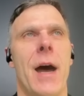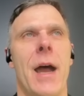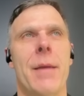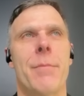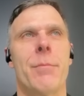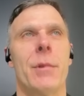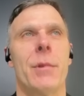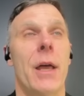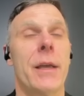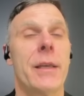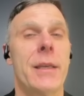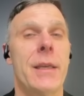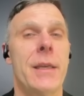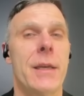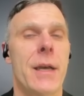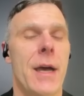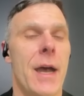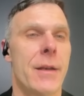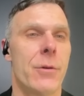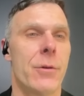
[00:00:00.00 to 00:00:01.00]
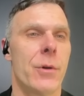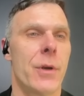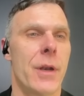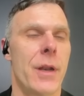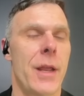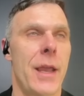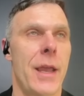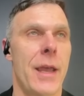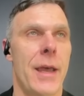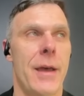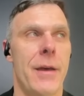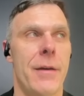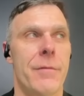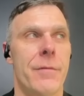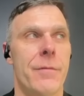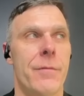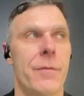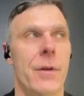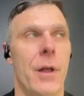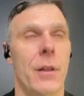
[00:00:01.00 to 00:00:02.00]
I'm lucky. I don't
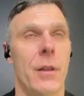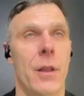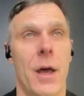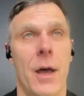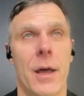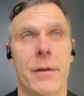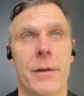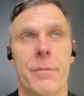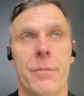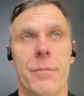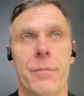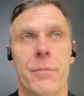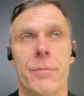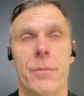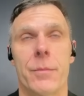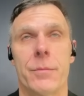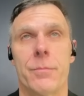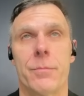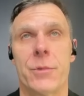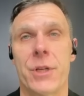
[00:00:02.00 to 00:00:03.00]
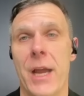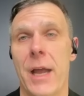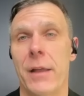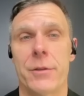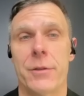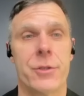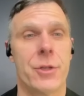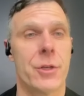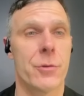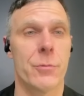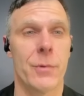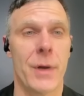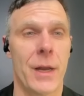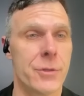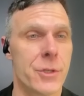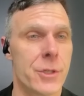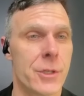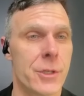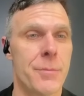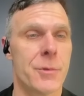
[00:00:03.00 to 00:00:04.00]
have a lot of challenges
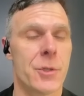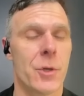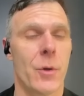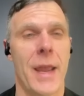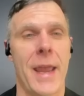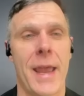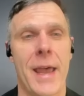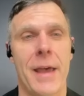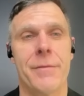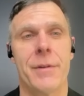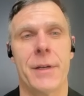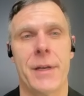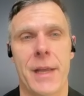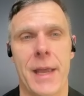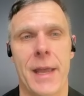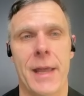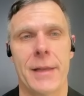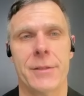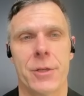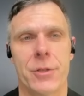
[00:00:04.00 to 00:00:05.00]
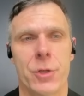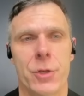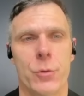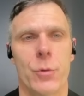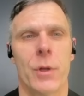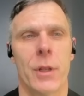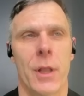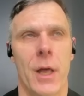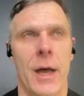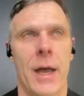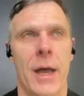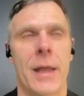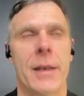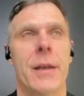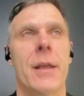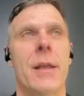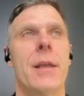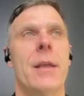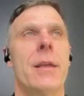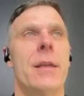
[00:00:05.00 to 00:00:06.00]
around sleep, so I haven't had to do a lot
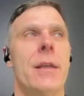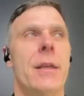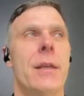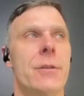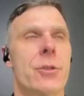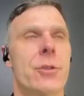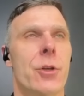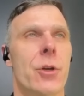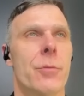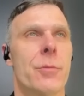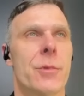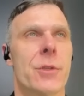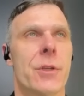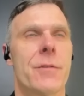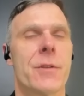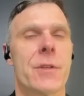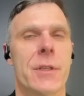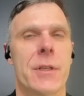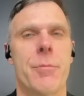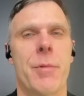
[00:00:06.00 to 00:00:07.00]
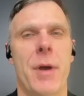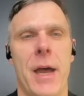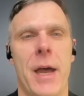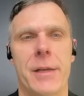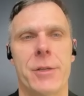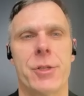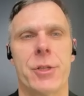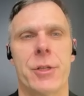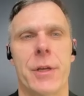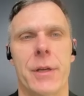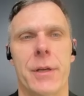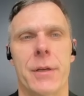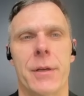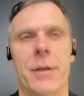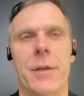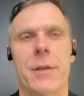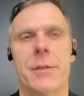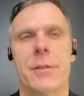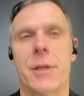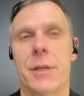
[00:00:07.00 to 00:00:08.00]
in terms of sleep hygiene
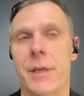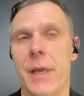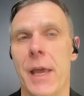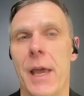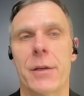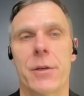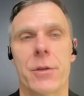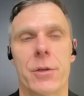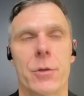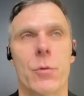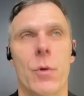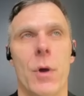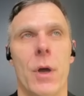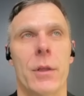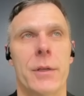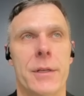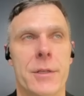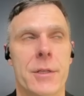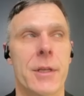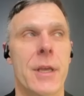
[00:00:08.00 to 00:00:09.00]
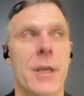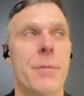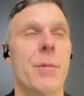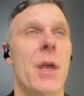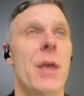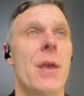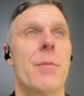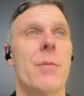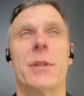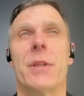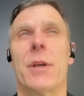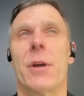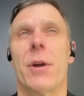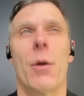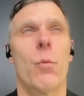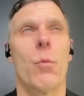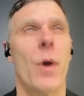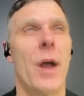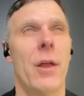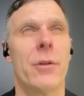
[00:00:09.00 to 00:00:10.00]
to get good quality sleep. But there
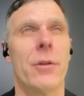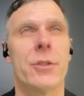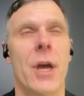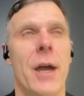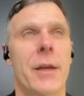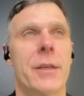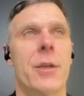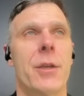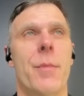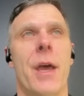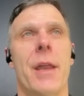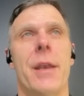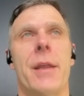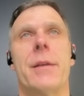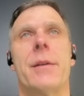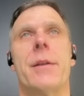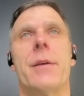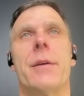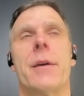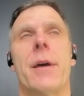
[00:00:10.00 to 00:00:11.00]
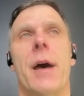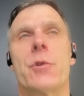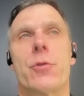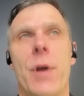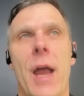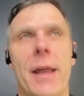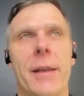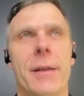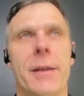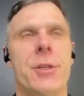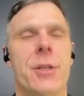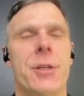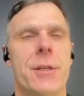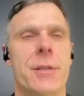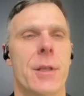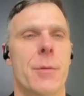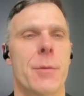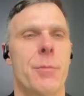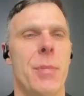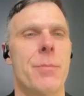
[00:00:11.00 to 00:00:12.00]
are well-documented
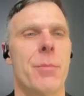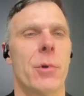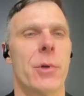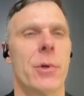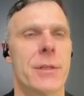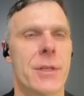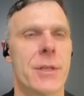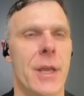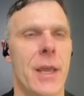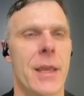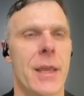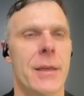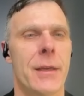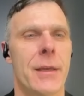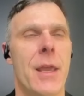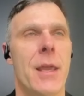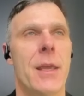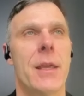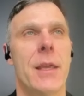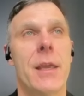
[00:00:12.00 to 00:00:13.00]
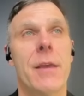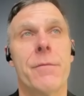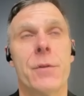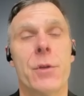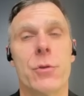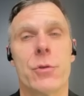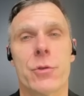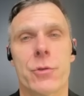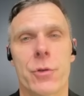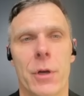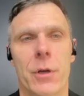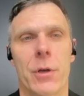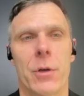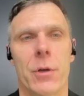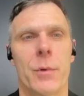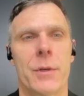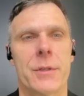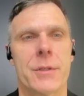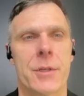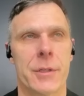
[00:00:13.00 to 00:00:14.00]
strategies that people can take if you
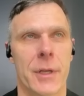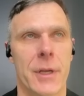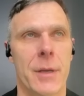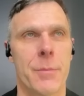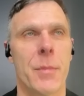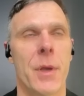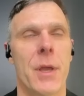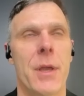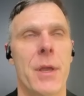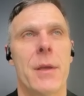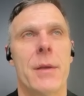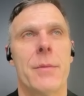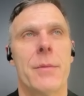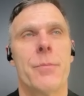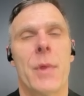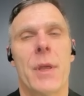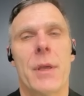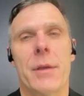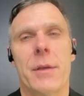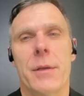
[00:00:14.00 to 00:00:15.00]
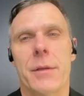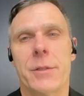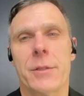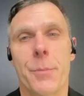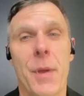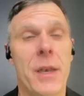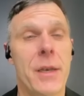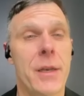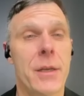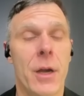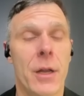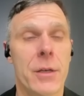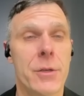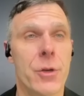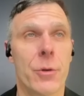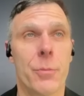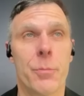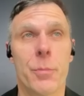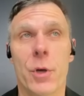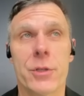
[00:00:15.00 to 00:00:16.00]
struggle with sleep. Depending on
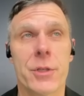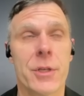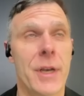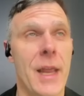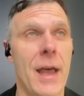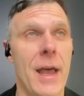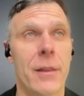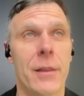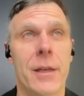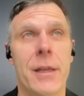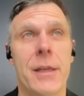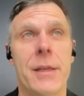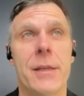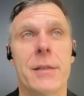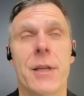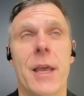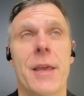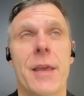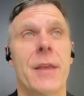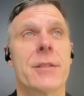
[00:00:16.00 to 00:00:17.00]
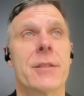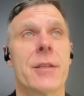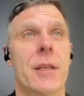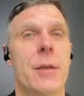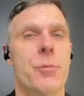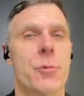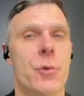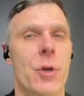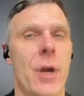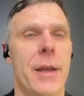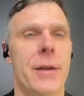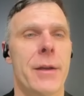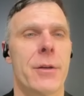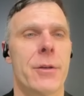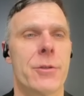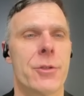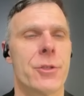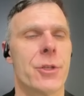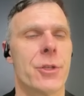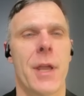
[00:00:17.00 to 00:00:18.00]
your personality, I think sleep
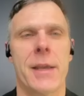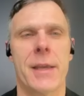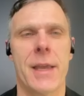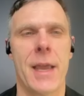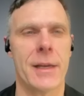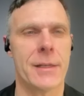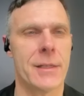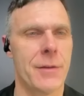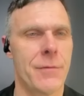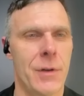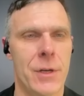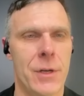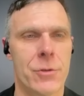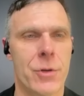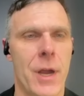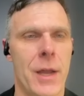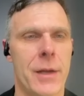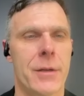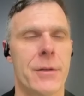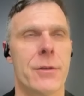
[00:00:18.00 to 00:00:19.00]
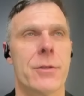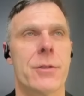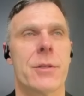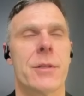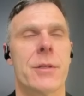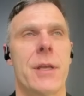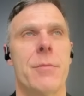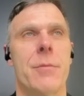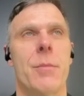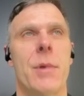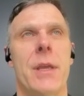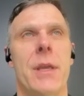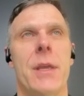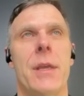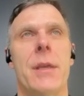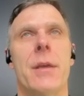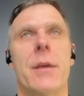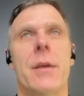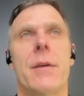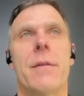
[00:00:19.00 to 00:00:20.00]
trackers, just like activity trackers, can
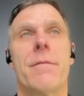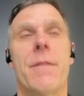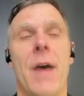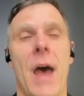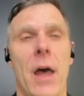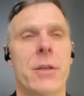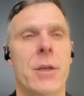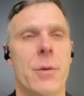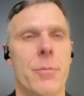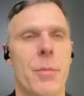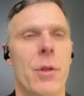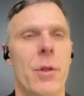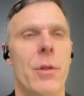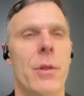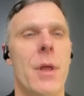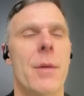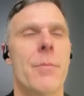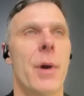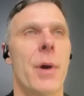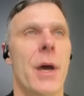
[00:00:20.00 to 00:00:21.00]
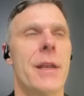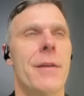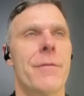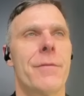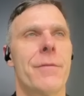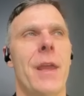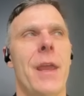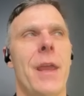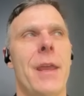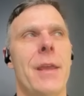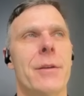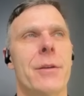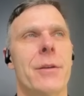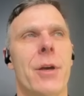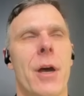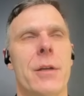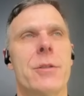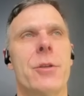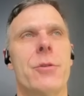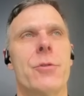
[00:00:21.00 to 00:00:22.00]
be valuable. But if they
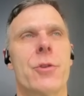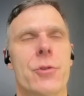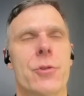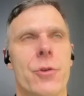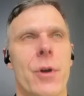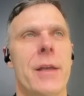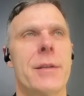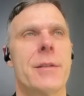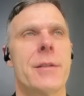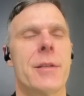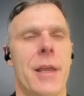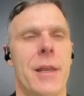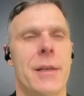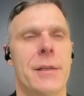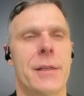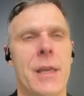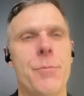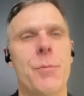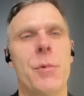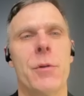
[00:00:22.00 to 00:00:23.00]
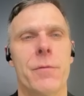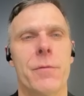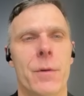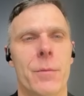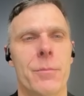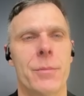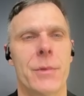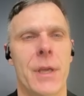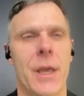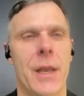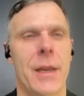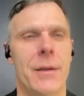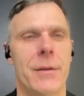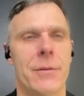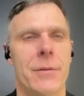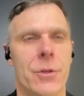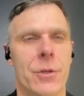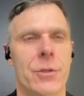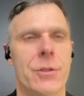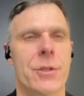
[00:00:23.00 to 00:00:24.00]
cause you stress and keep you from
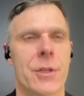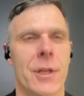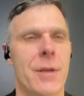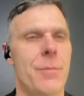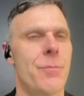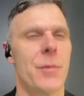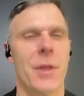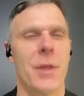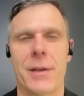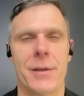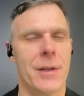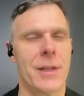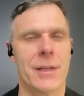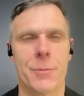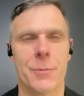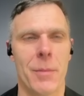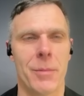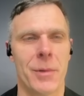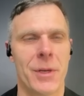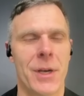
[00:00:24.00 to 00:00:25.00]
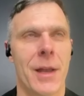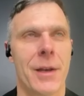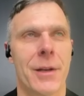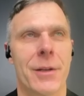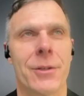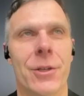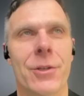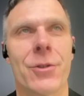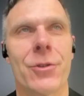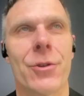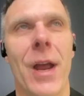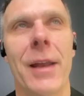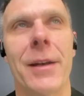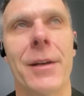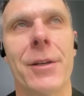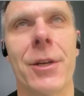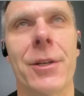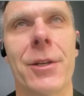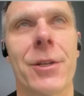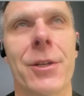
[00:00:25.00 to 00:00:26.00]
getting good sleep, then it's probably not a good
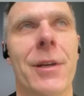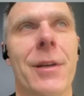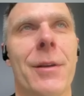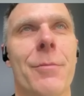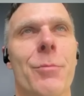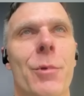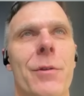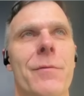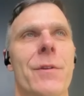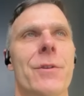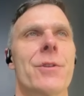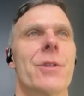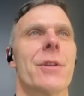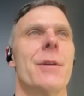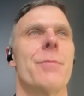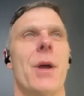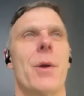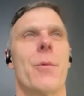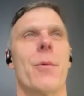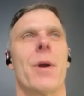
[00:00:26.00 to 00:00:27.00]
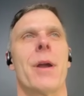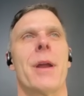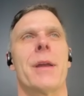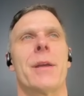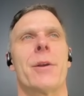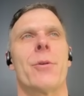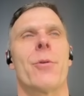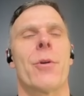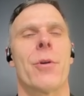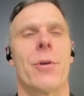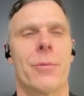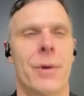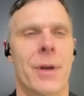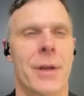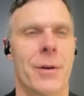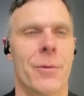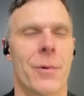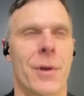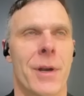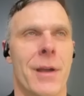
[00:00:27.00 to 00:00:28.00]
strategy to improve your sleep by wearing an Oura
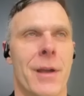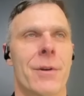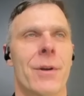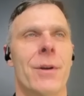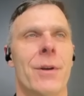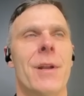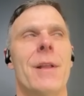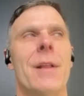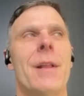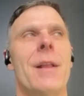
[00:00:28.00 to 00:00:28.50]
ring or whatever.